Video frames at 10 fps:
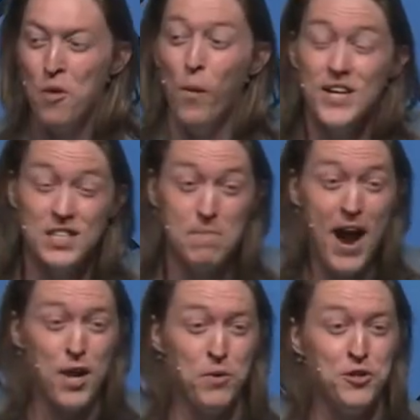What's the
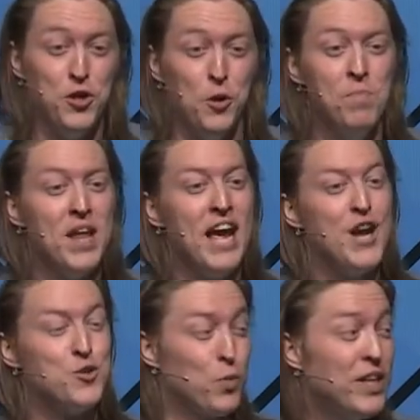matter with you?
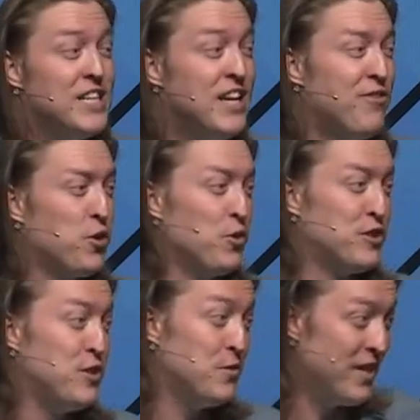It's really difficult
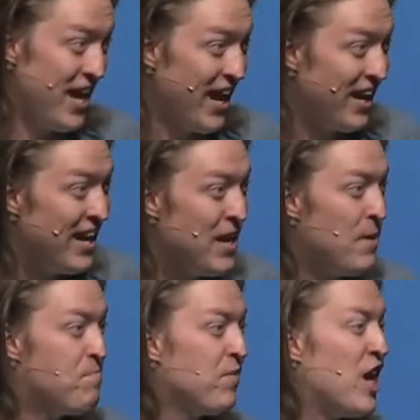to do today.
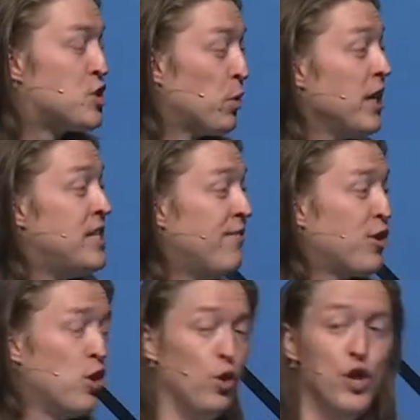It's really
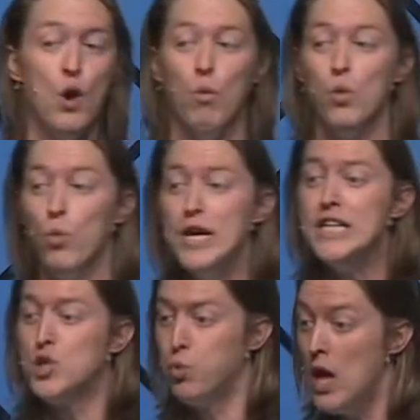difficult when we
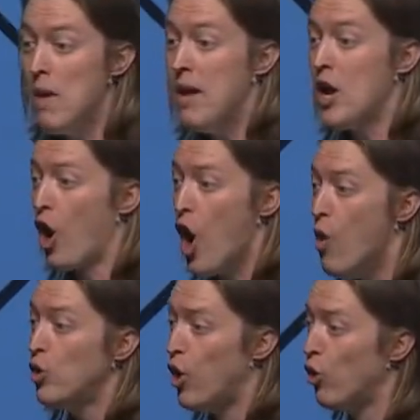swim in our
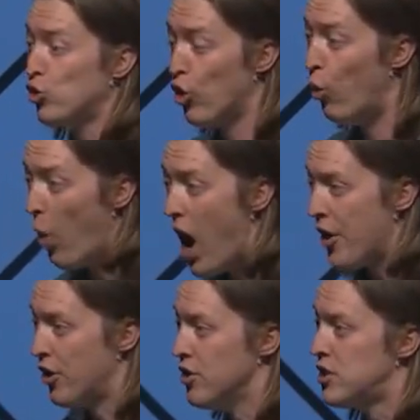own cultural
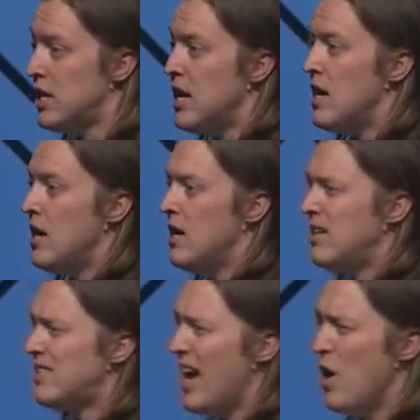waters
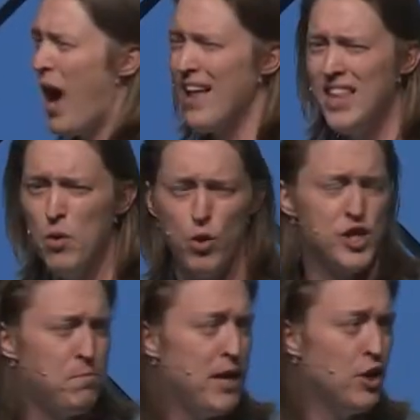to say, I think we're
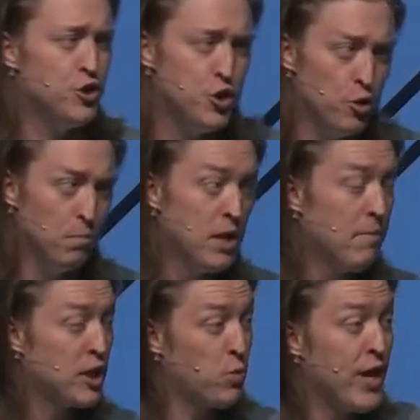just being duped.
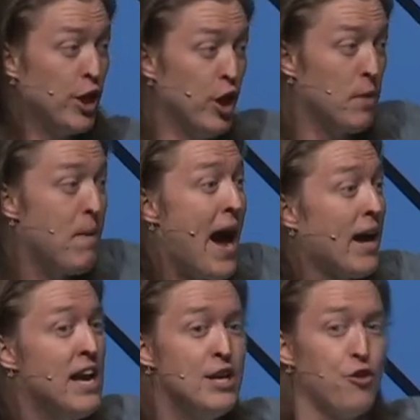Because we can look
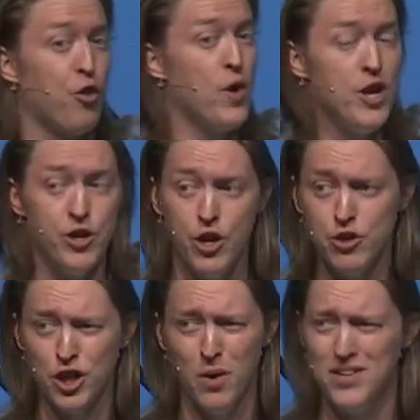back to 300
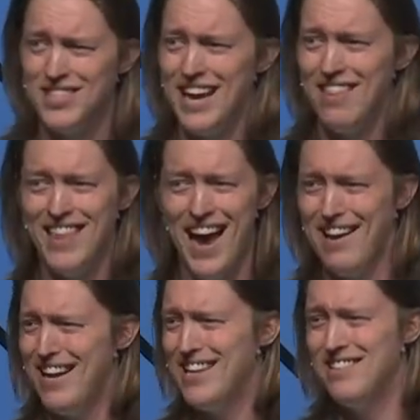years ago and say, that
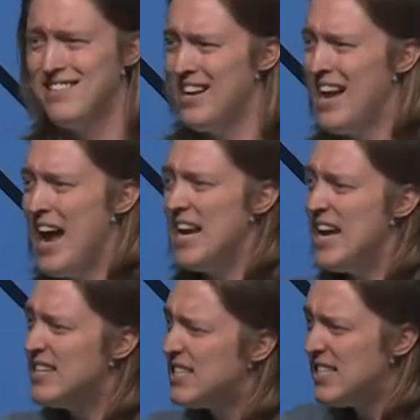is an
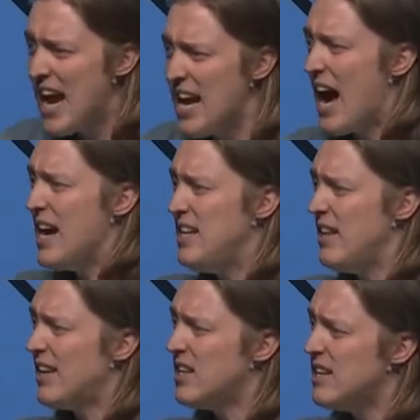insane idea.
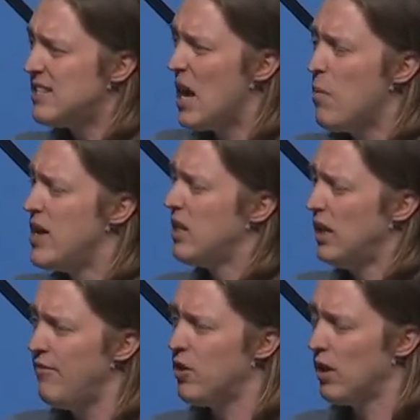That's an insane way to
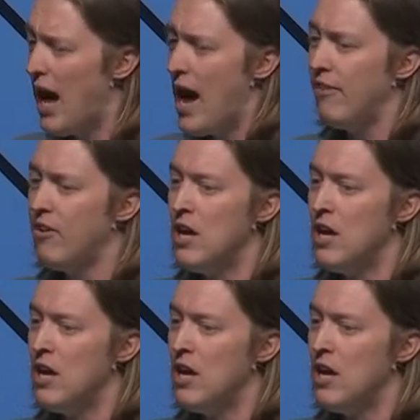live your life.